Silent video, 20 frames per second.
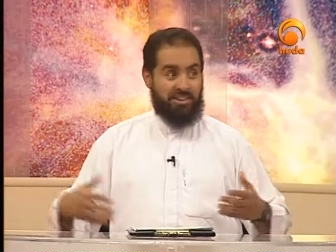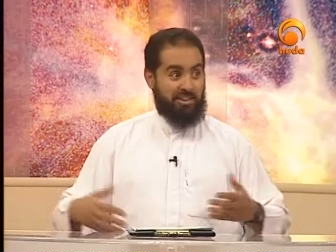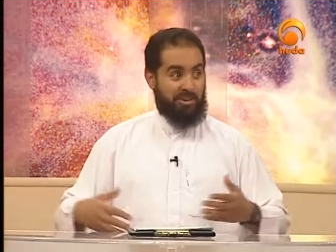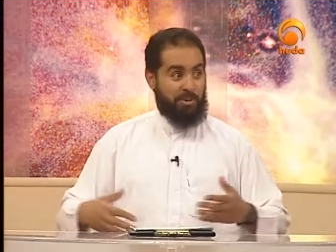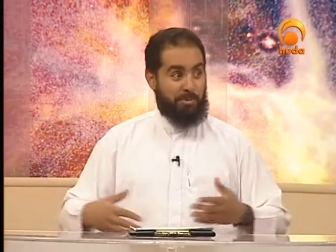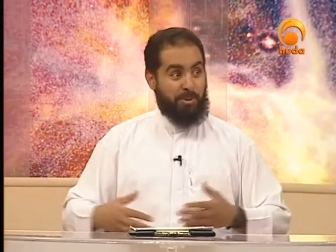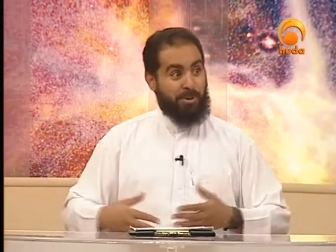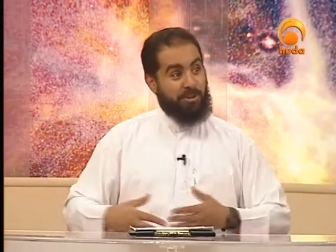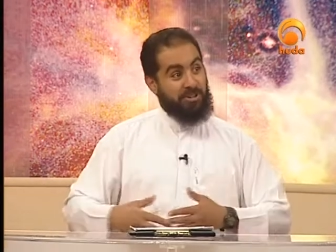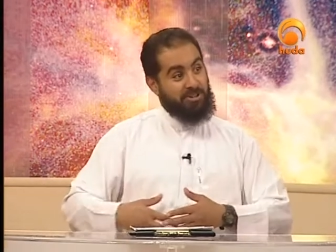
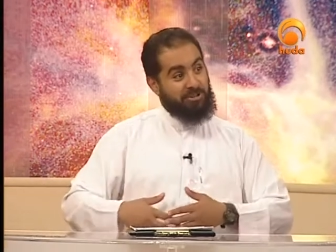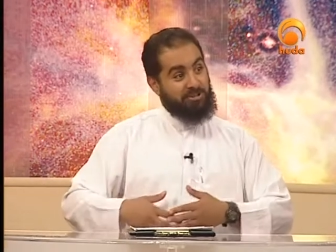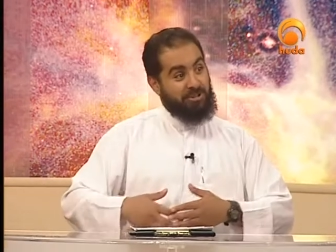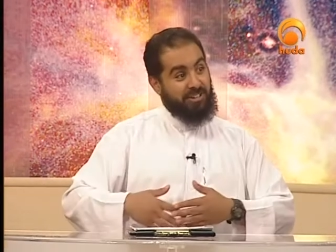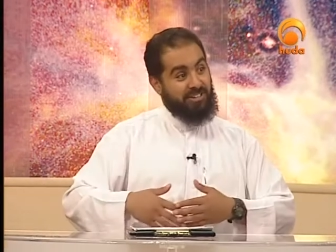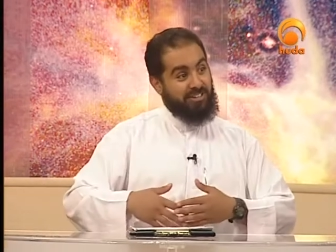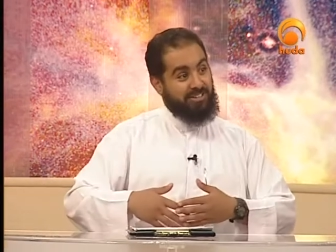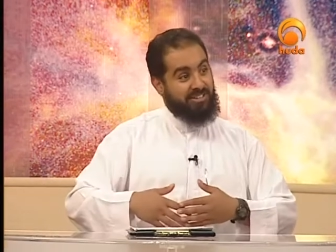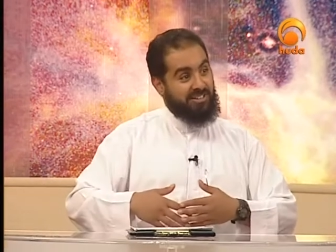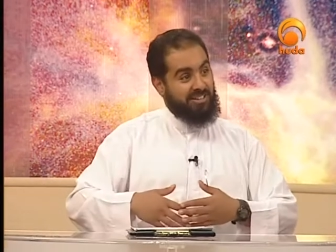You put your
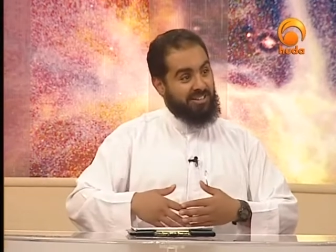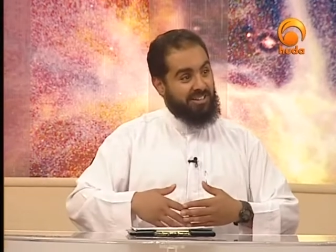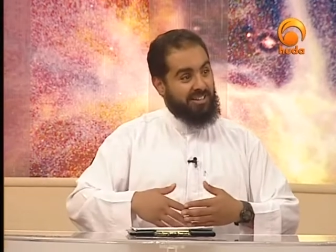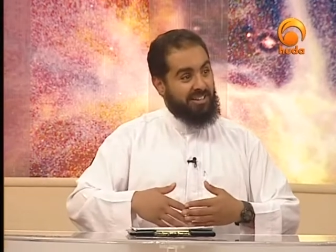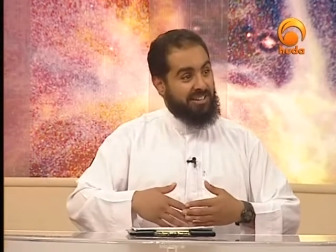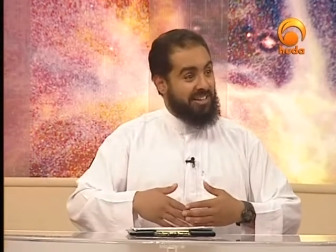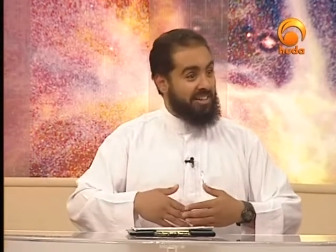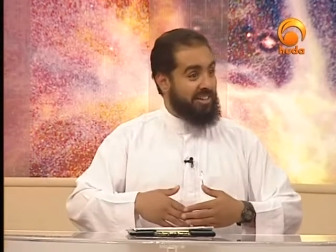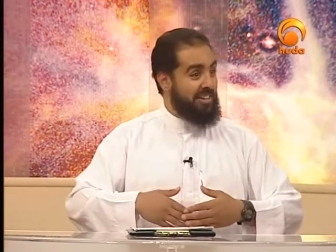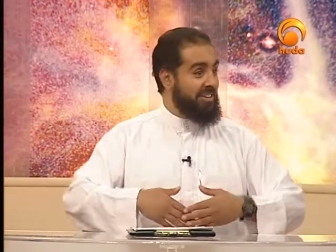trust
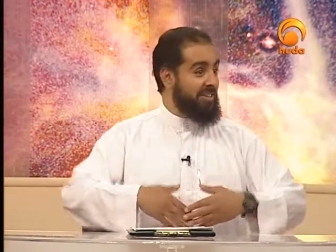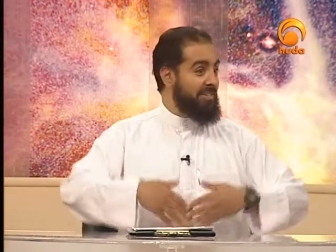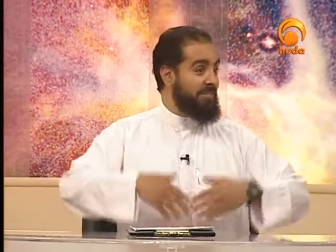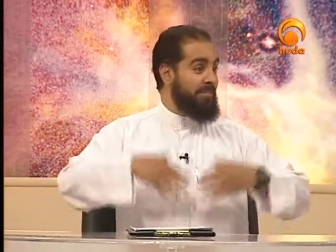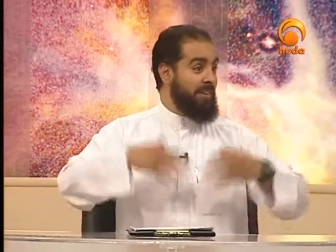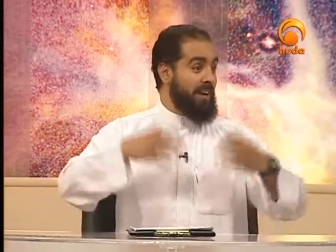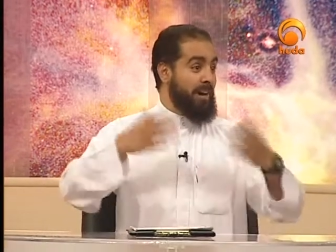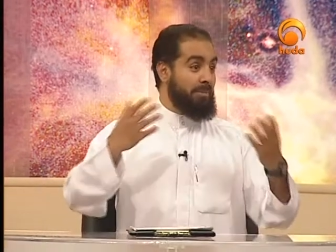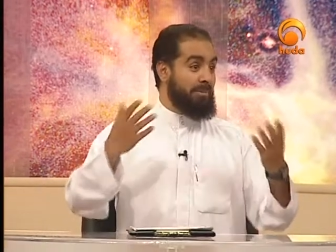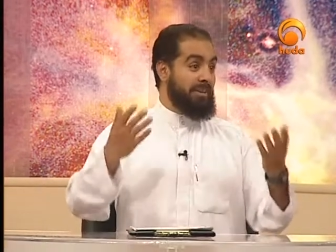in your
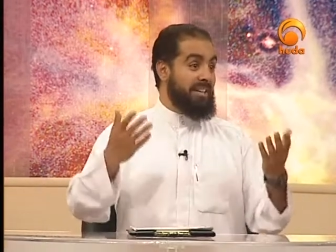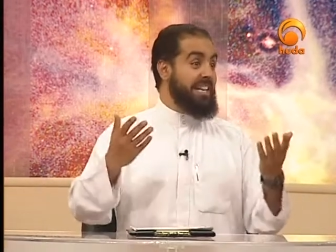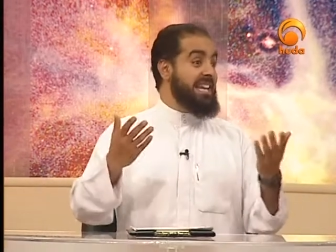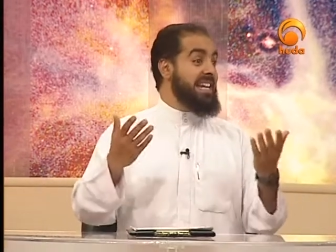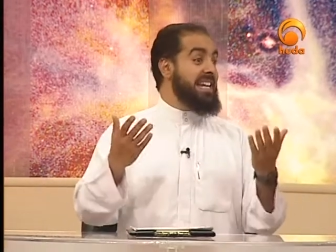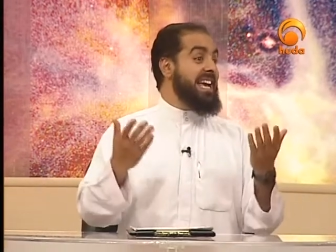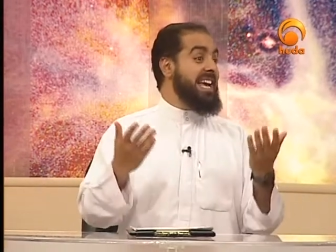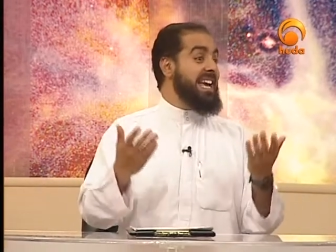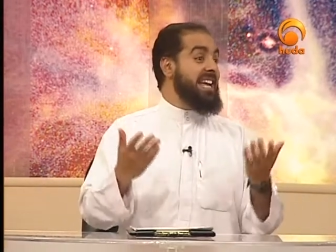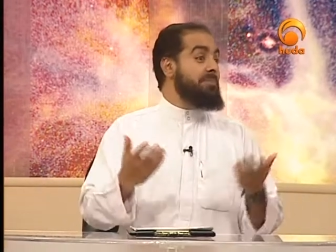family
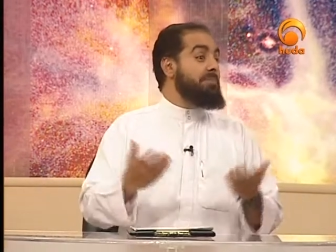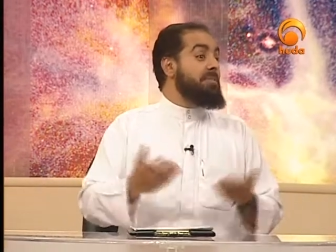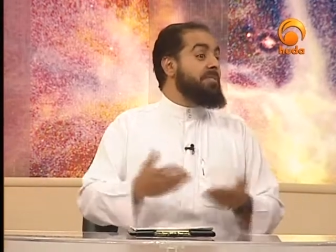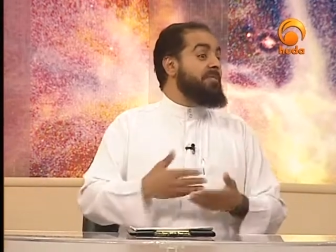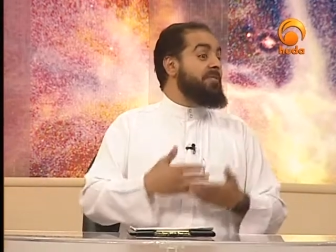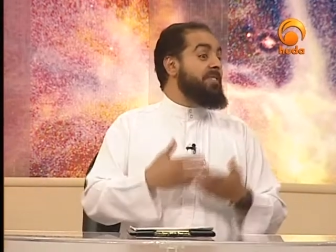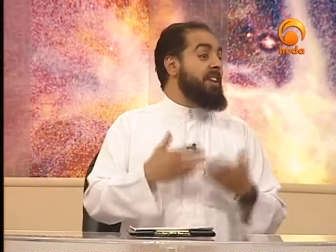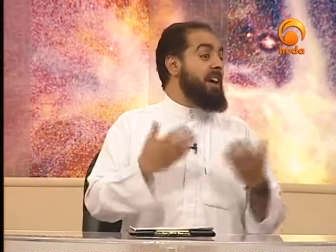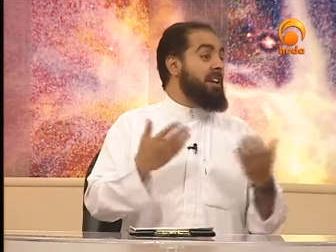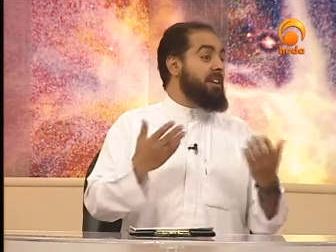and name
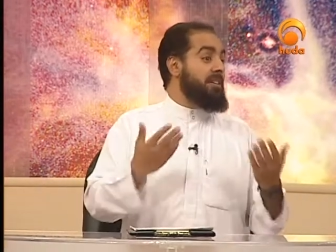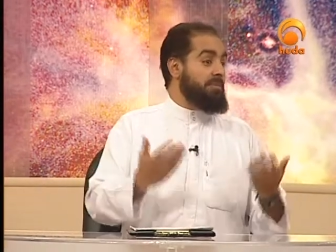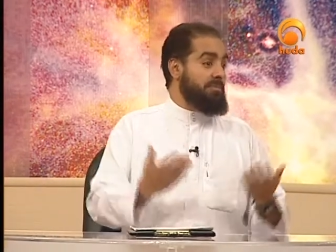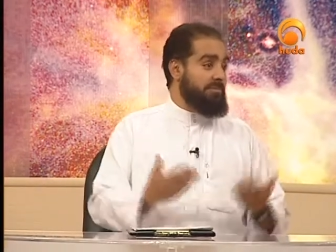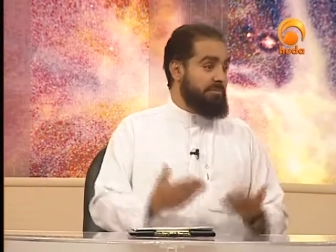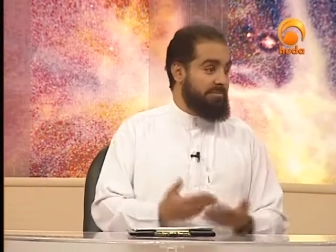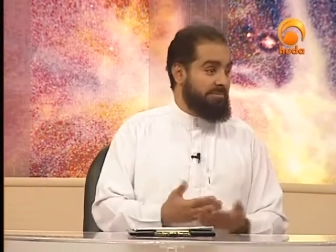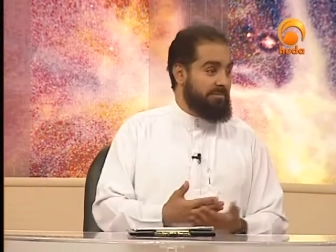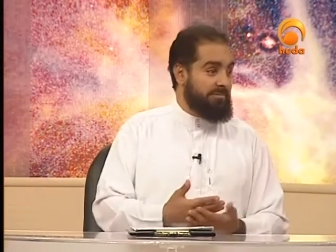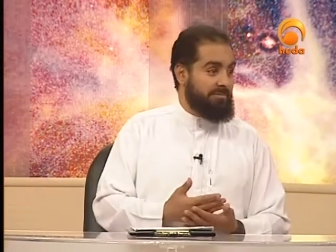and fame.
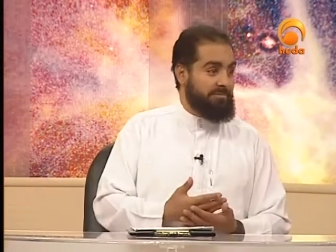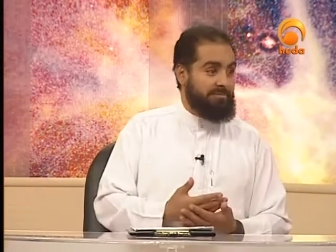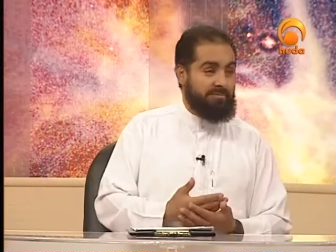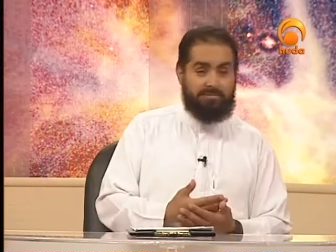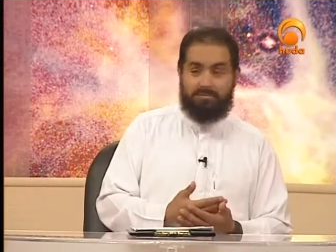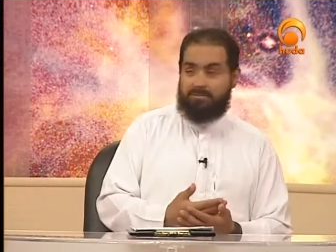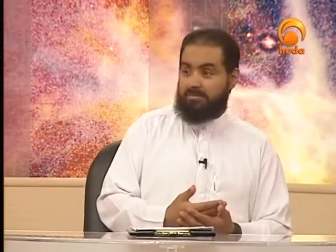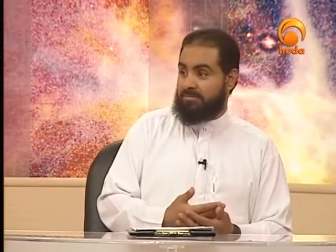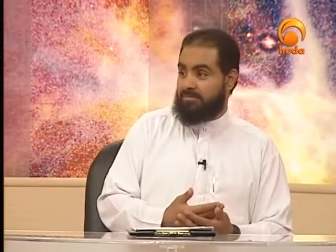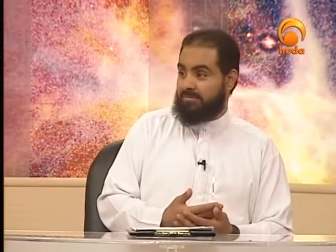
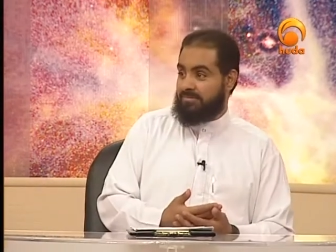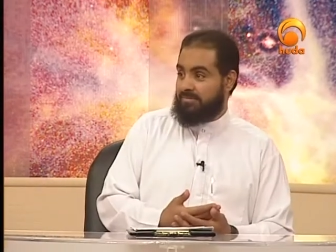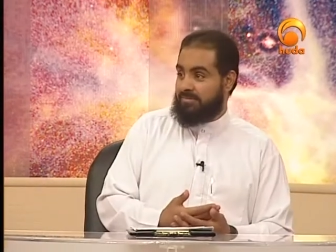Mm-hmm.